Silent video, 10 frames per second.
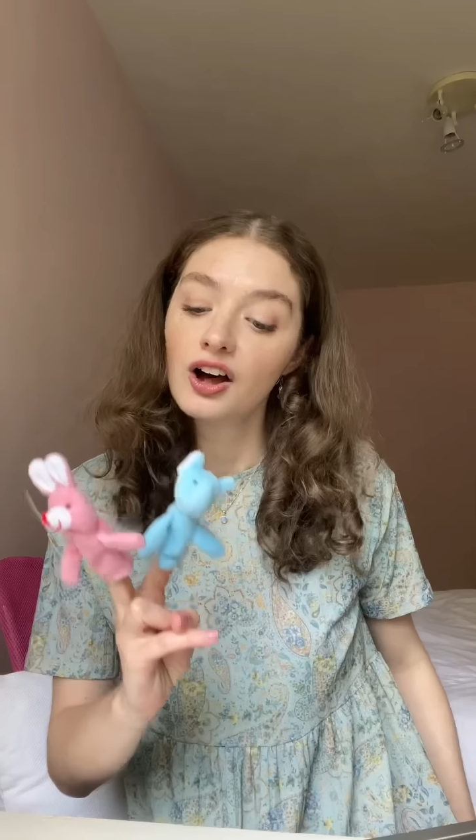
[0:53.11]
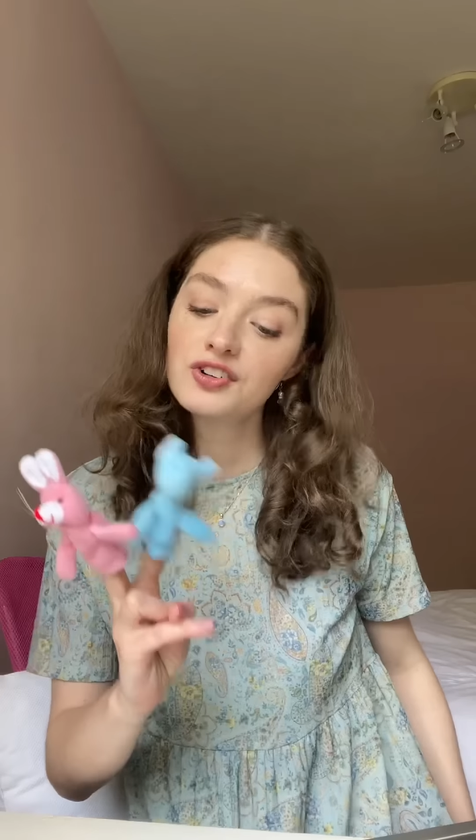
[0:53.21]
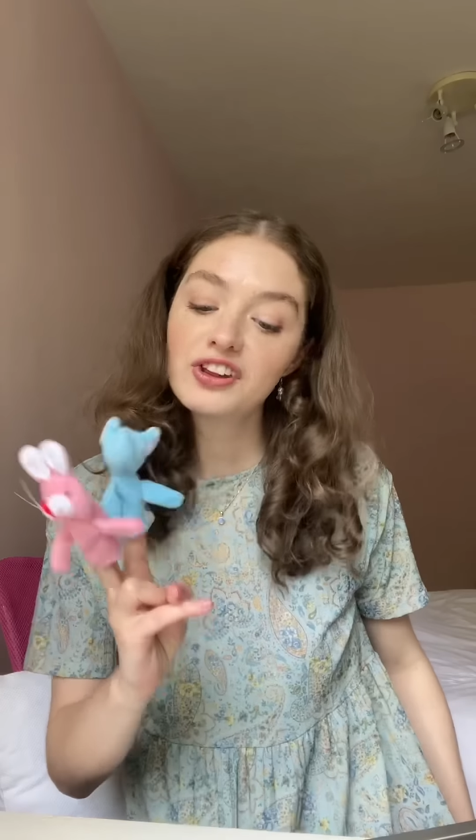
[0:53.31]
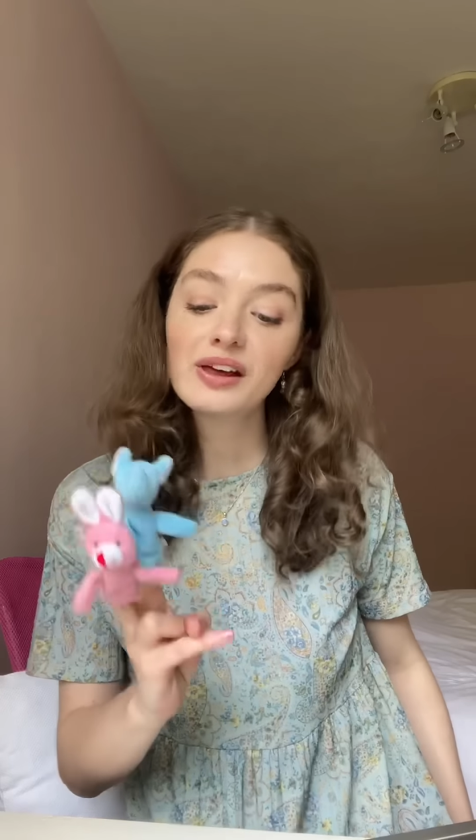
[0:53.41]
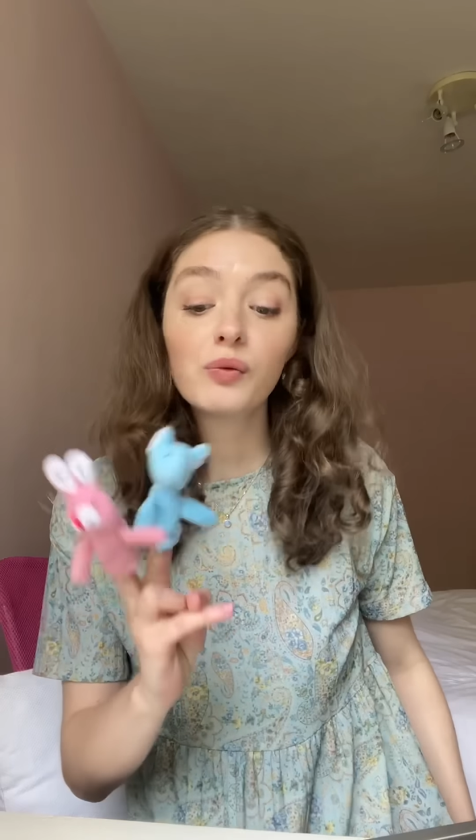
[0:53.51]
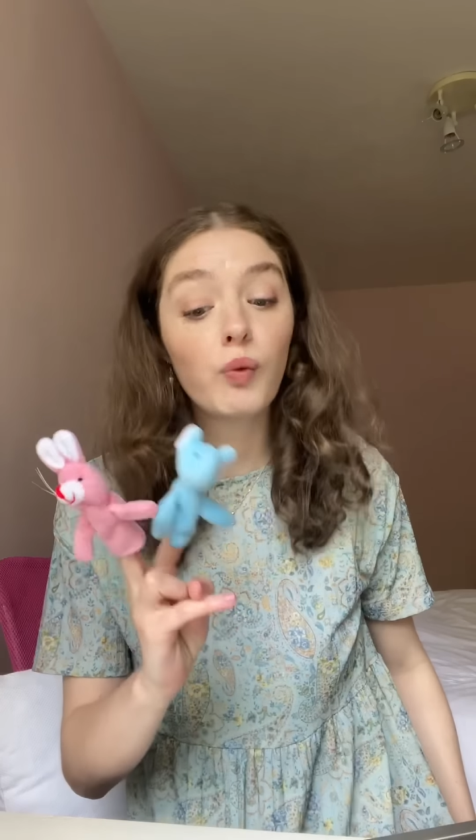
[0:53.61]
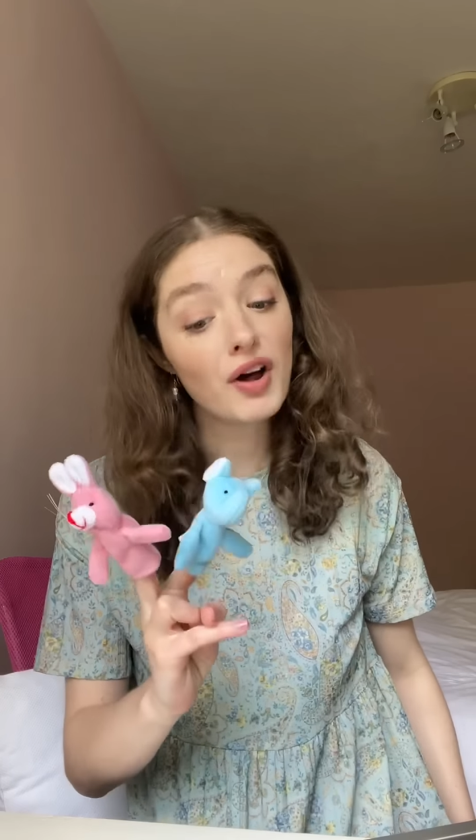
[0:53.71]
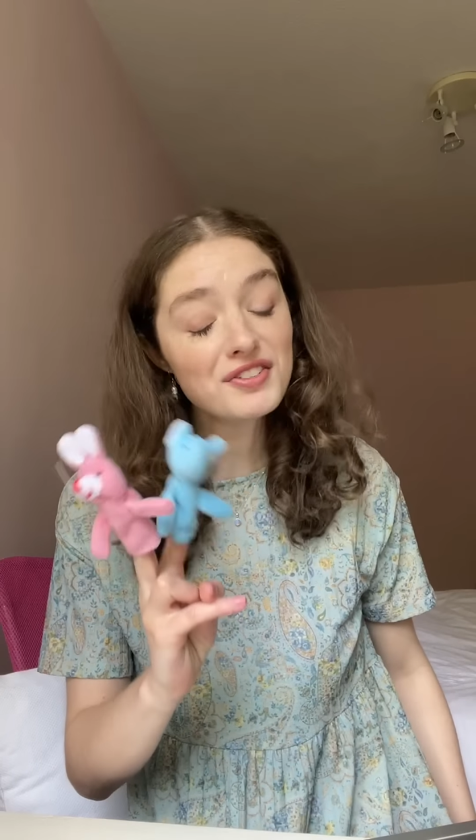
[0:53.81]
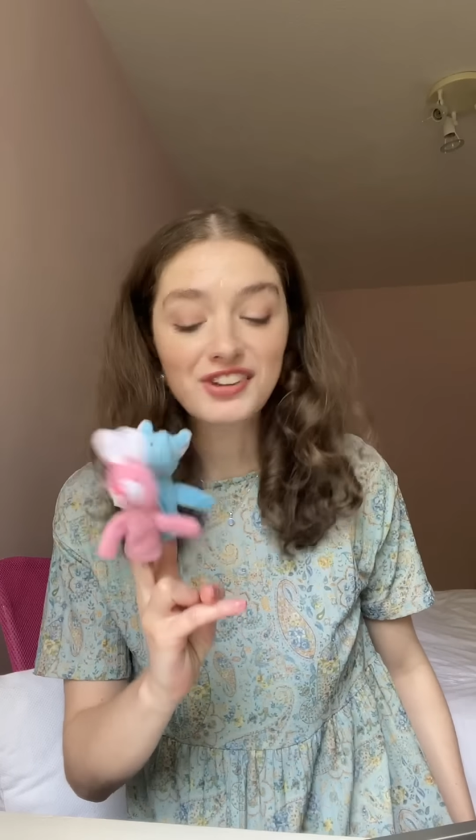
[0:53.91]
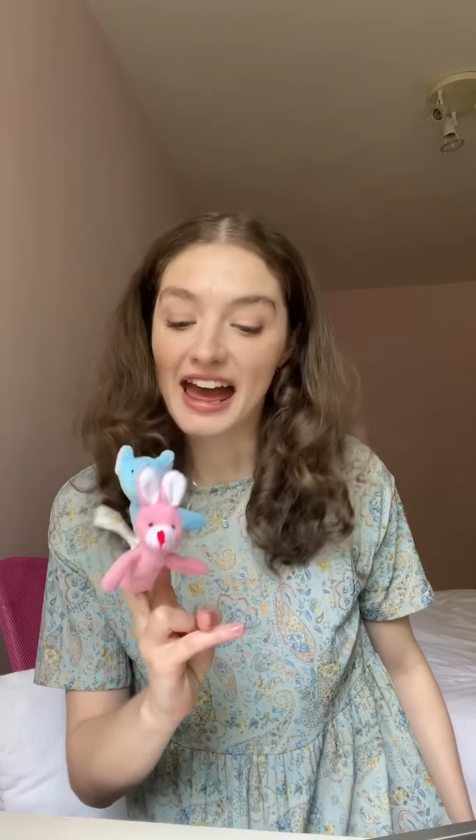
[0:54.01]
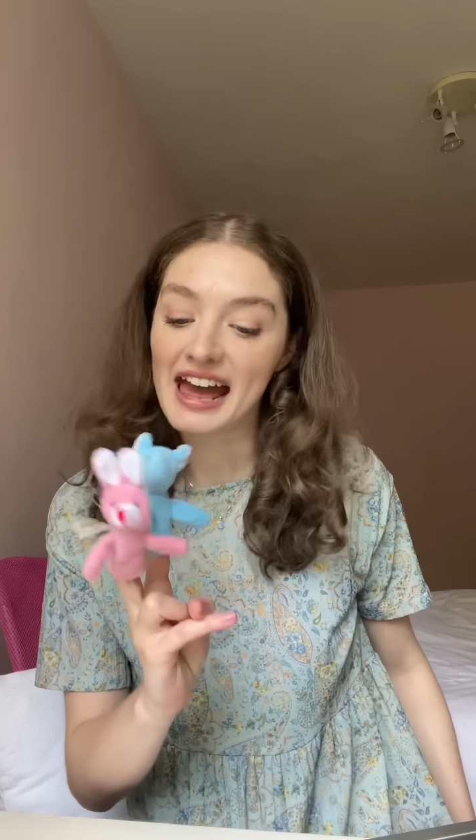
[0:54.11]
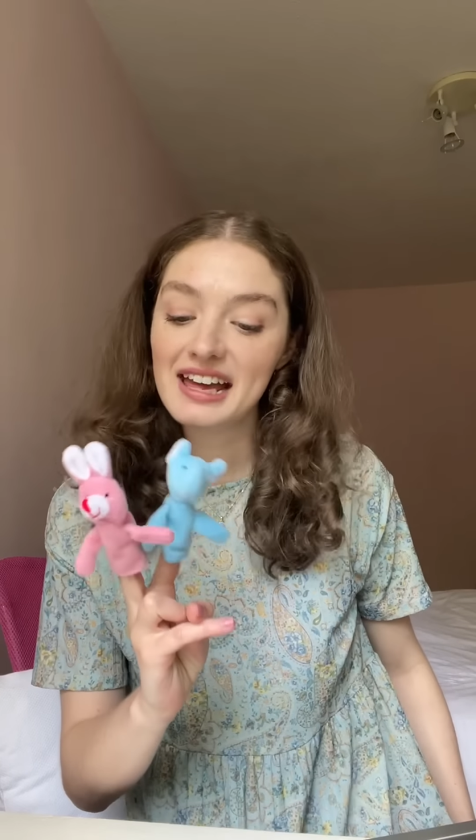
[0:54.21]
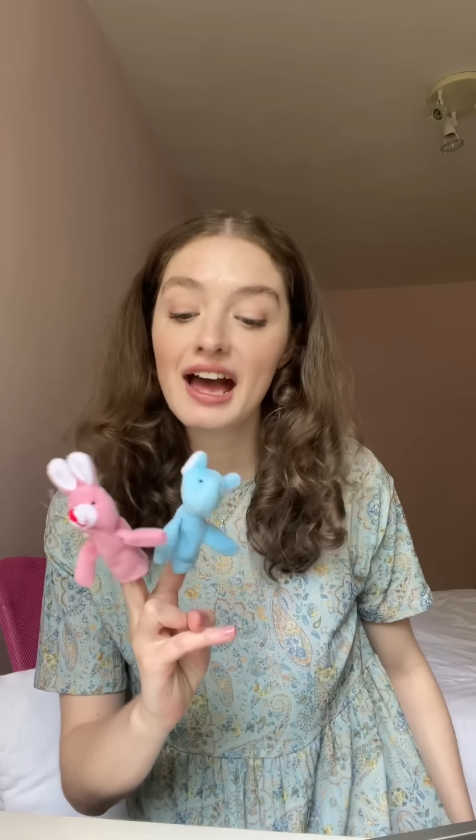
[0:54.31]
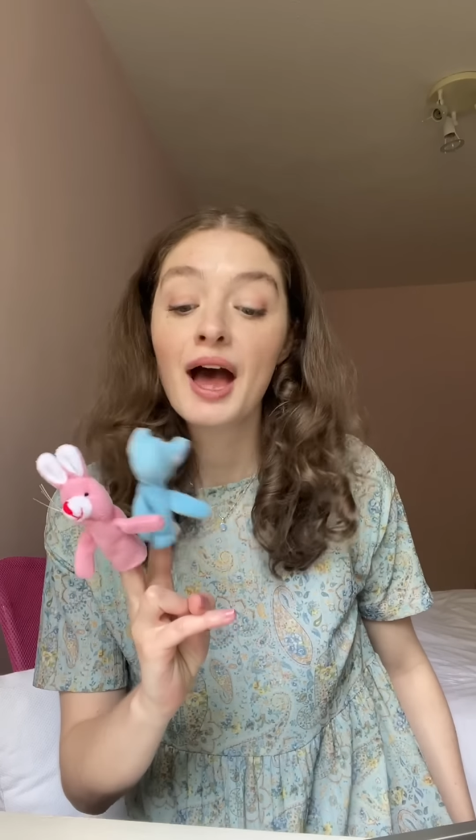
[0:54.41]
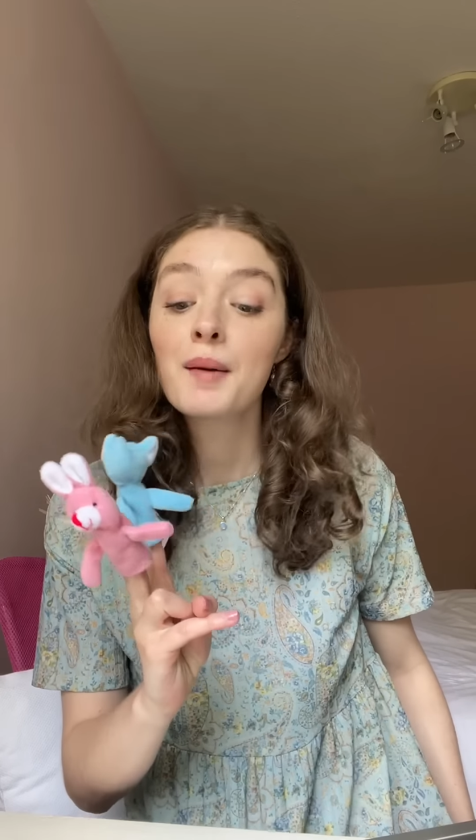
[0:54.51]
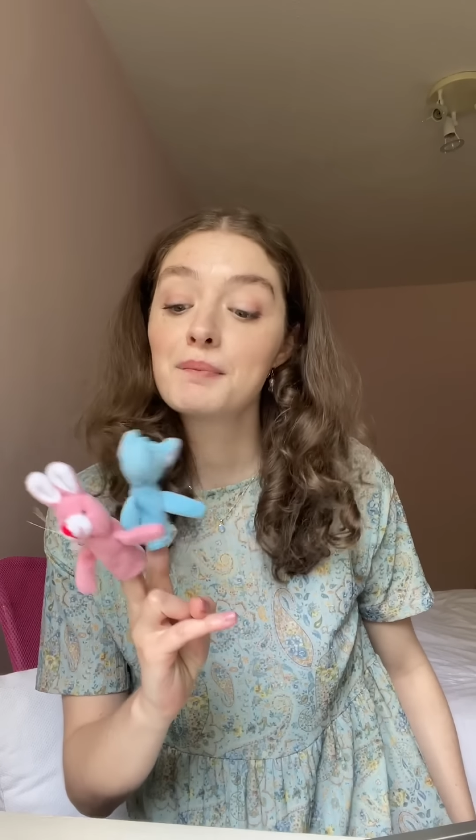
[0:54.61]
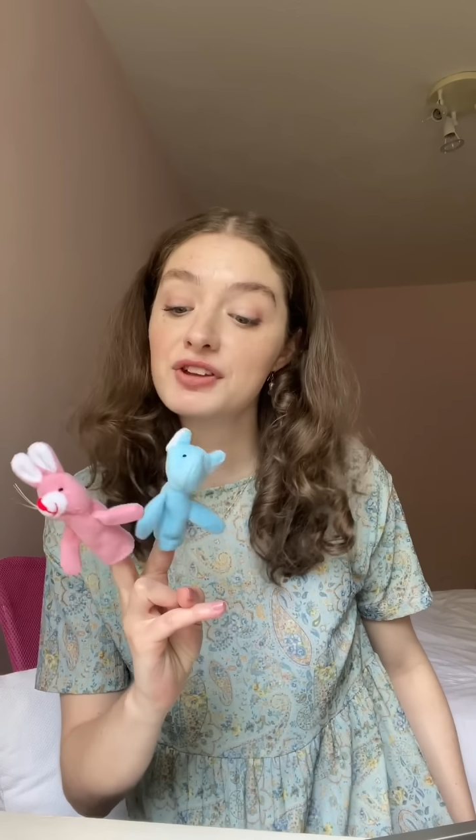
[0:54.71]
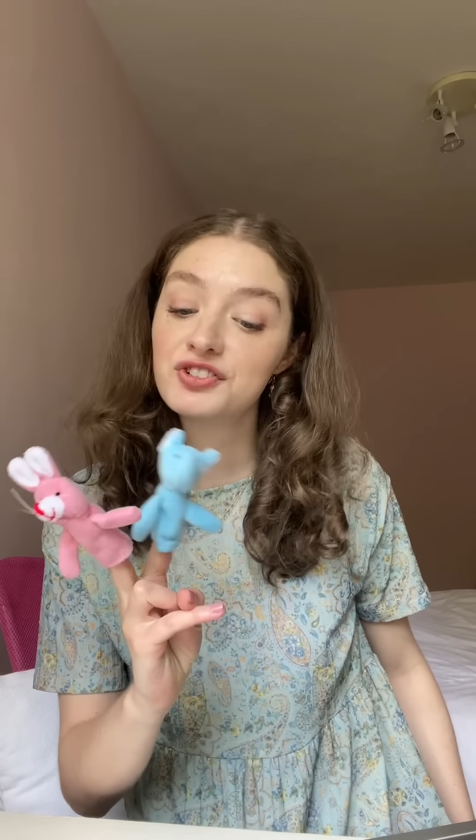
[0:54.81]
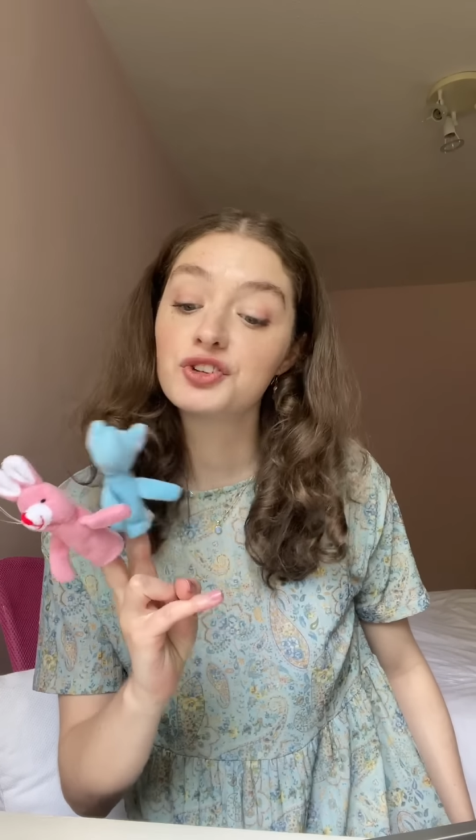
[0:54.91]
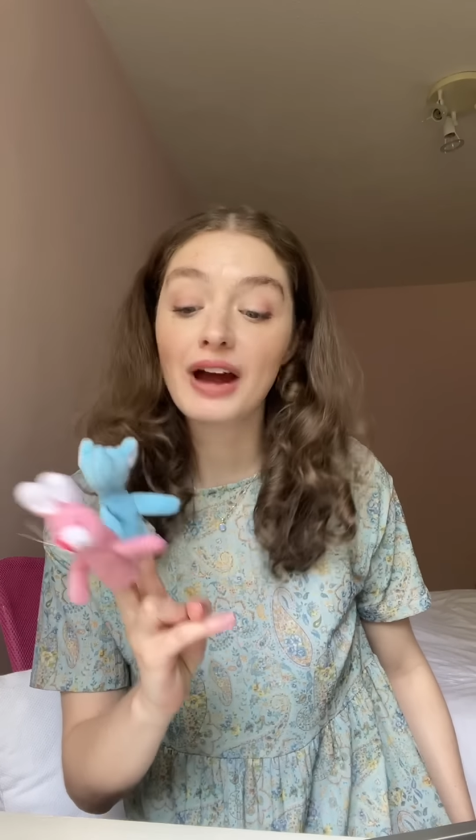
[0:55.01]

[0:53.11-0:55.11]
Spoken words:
Until one day, Mr.